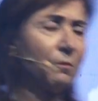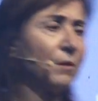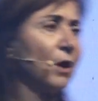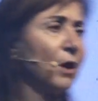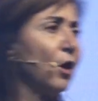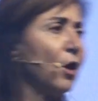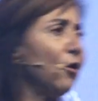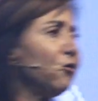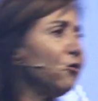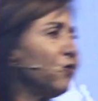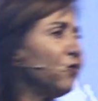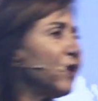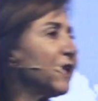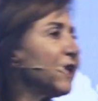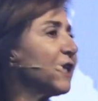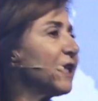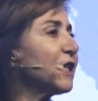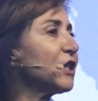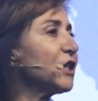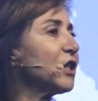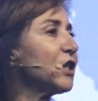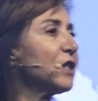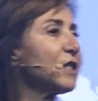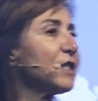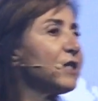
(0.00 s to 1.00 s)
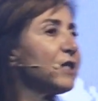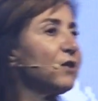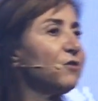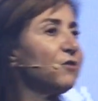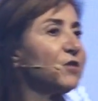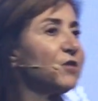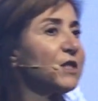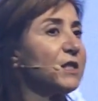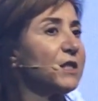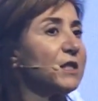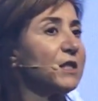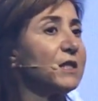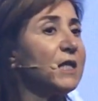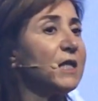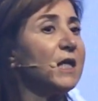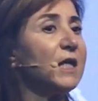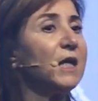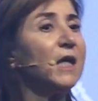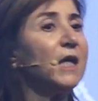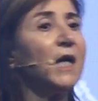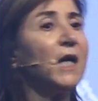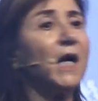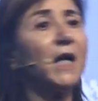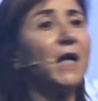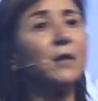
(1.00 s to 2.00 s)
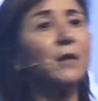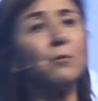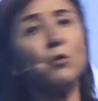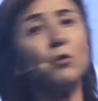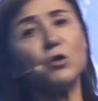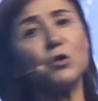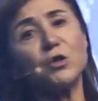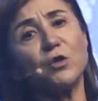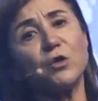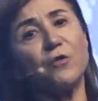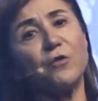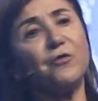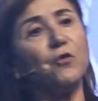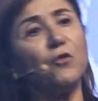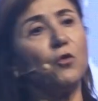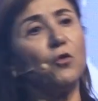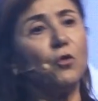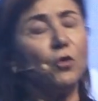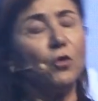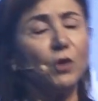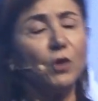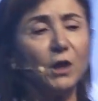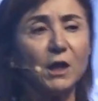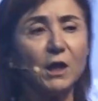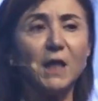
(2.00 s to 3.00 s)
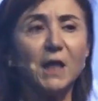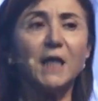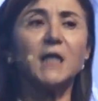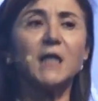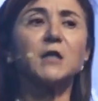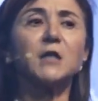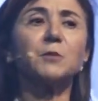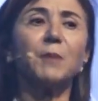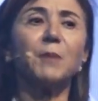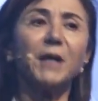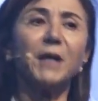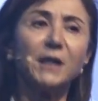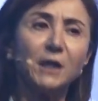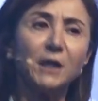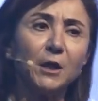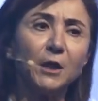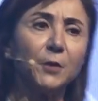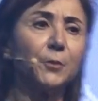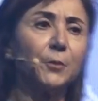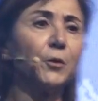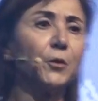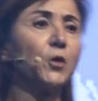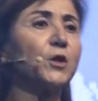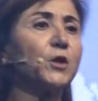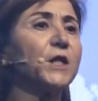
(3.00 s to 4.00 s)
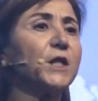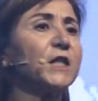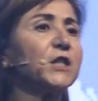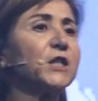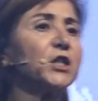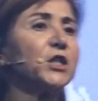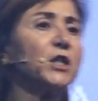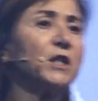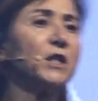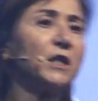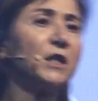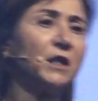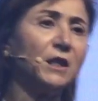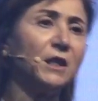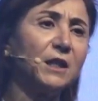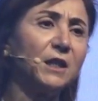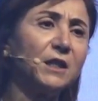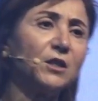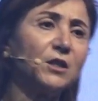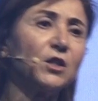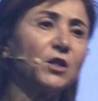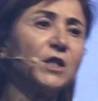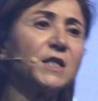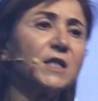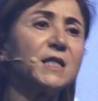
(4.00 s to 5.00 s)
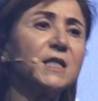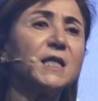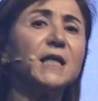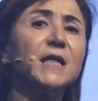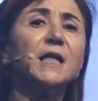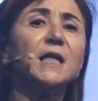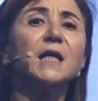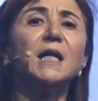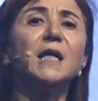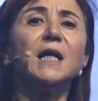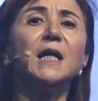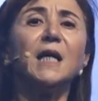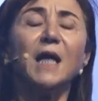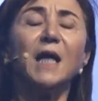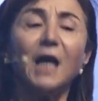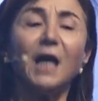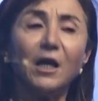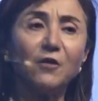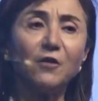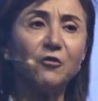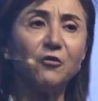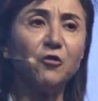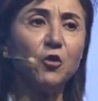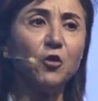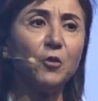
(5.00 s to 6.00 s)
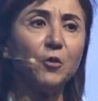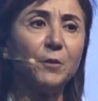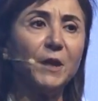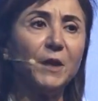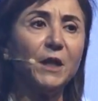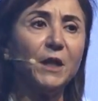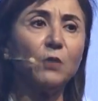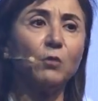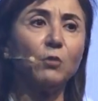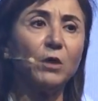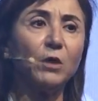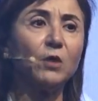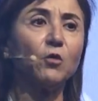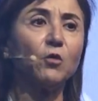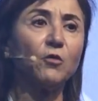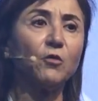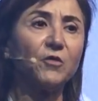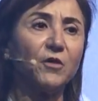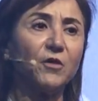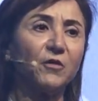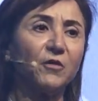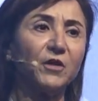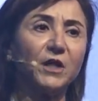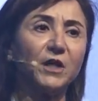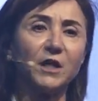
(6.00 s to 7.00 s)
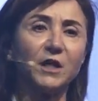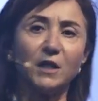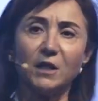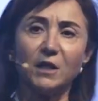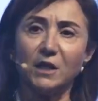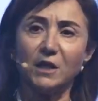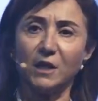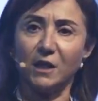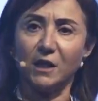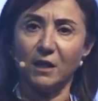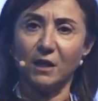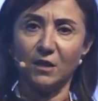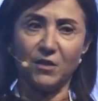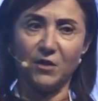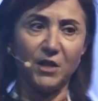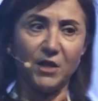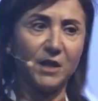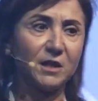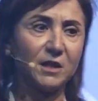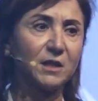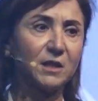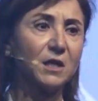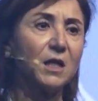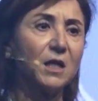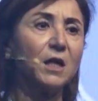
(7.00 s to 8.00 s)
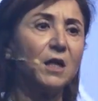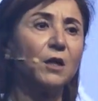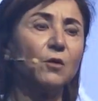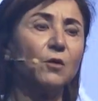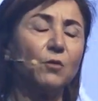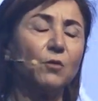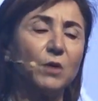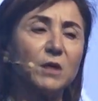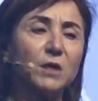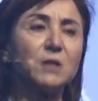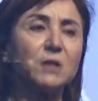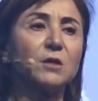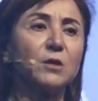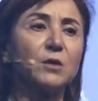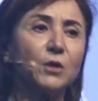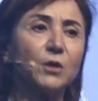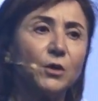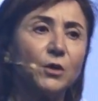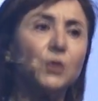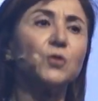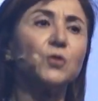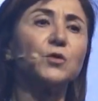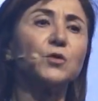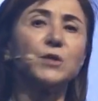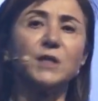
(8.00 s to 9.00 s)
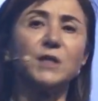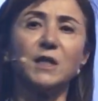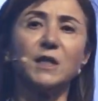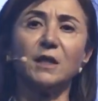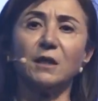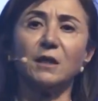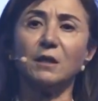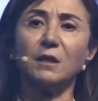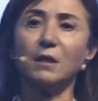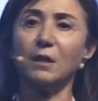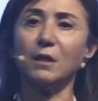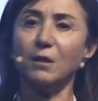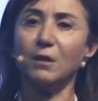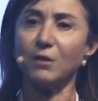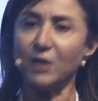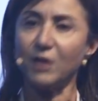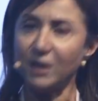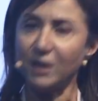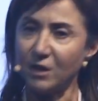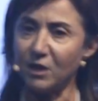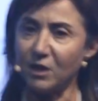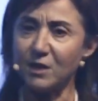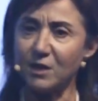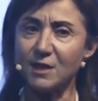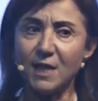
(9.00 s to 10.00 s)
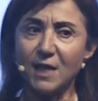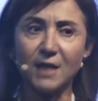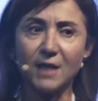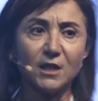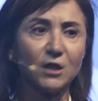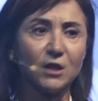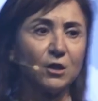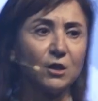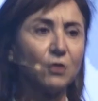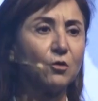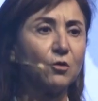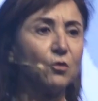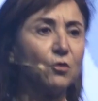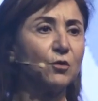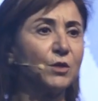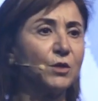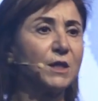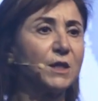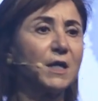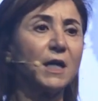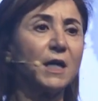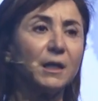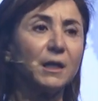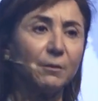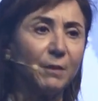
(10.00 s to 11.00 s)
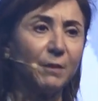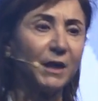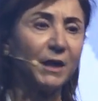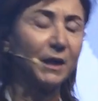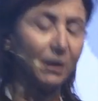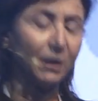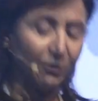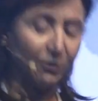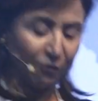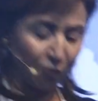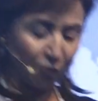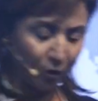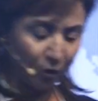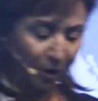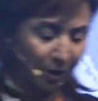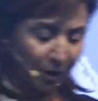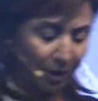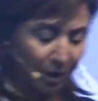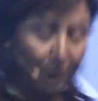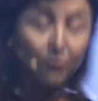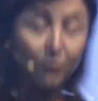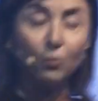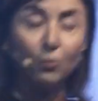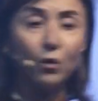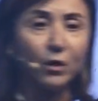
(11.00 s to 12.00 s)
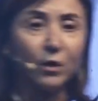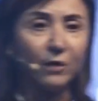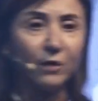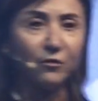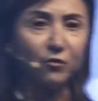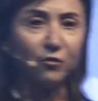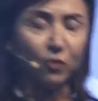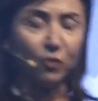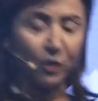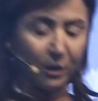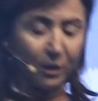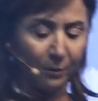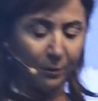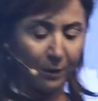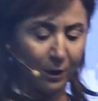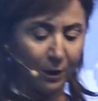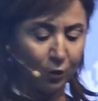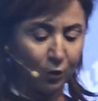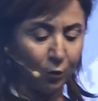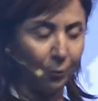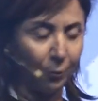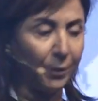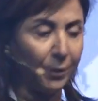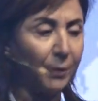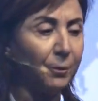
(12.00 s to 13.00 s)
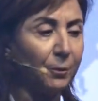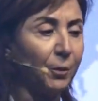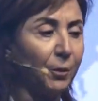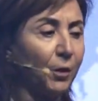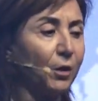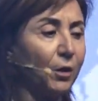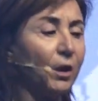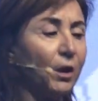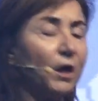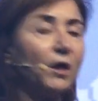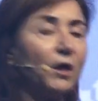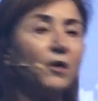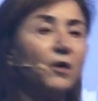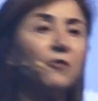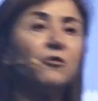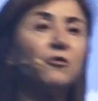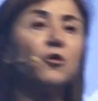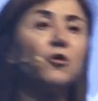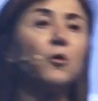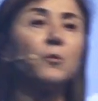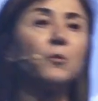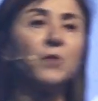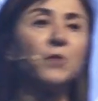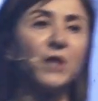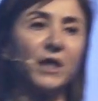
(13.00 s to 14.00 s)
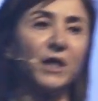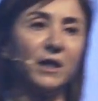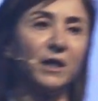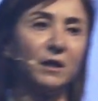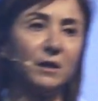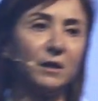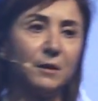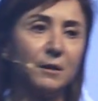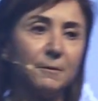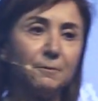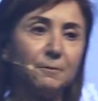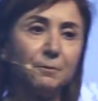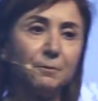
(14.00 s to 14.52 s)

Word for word: of financial services, and most of all, expanding protection, literacy. And for me, one of the very critical things was reducing the transaction cost and make it for, uh, more affordable to people. From there,